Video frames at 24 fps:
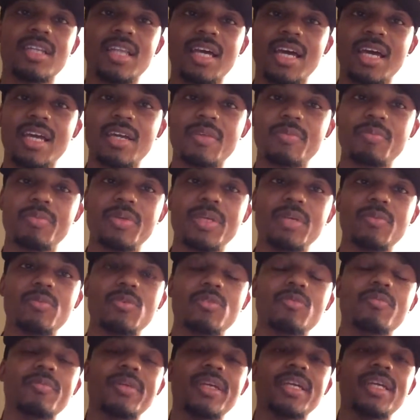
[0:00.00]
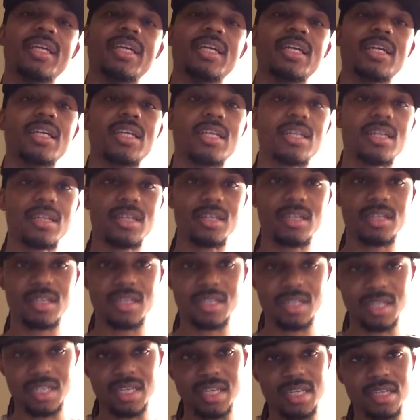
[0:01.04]
Like people make
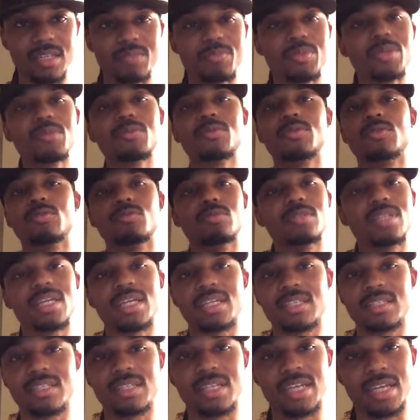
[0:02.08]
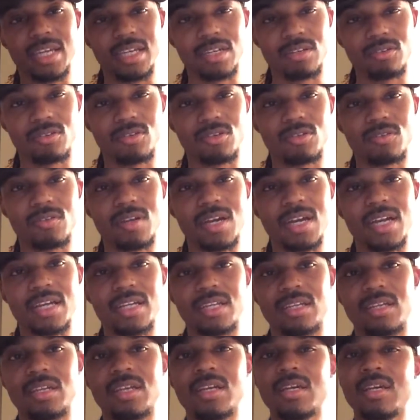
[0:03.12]
claims, people do things to gain
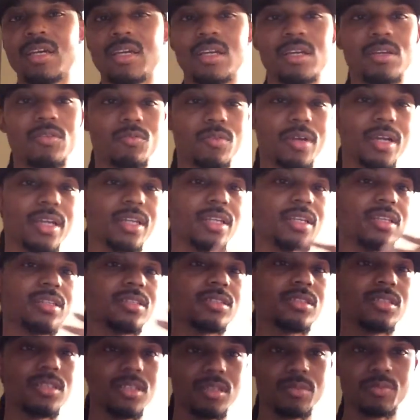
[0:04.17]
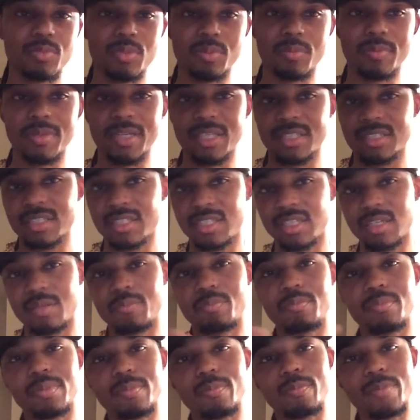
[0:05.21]
notoriety, whether it's good publicity
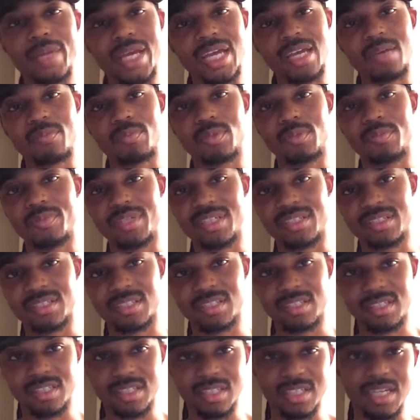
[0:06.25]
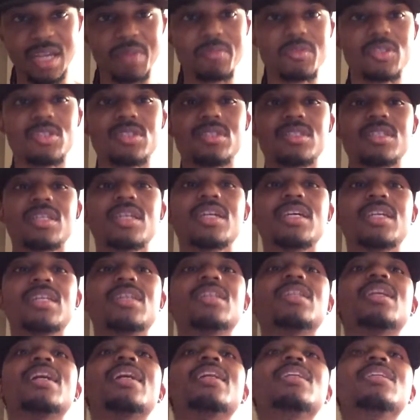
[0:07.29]
or bad publicity. And I'm just saying
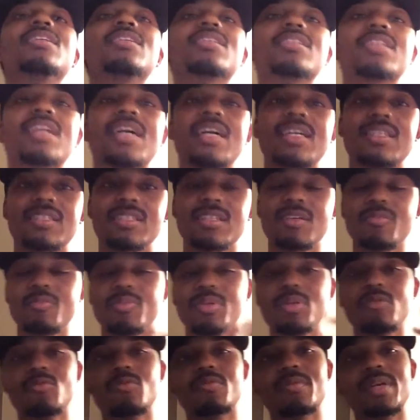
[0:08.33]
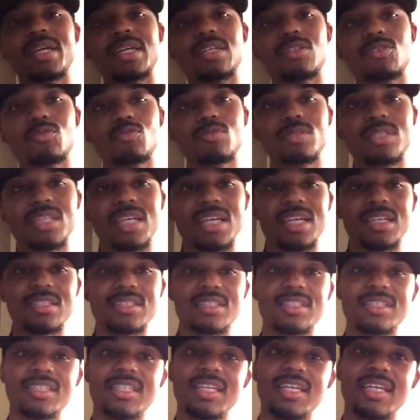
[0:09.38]
it like this: like some people may do
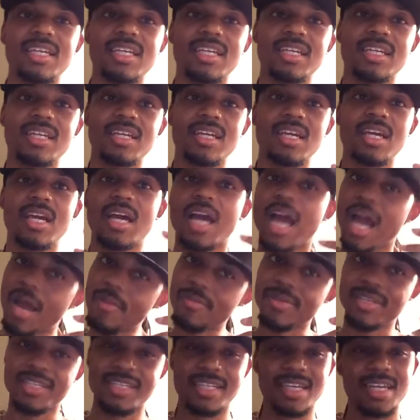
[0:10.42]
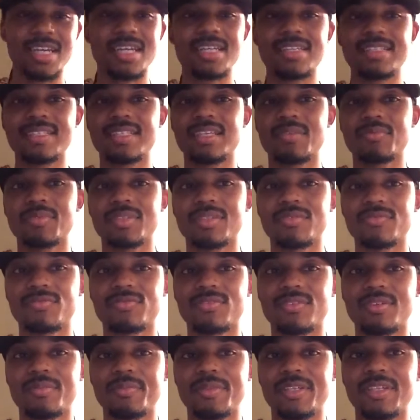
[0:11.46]
things and think I'm gonna gain something
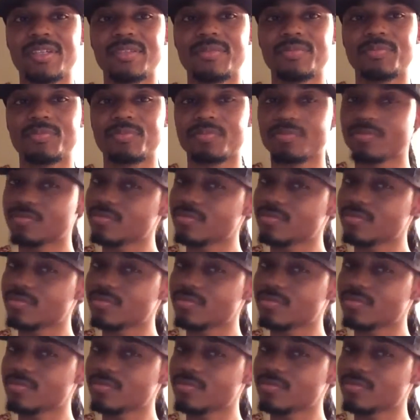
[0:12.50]
from it,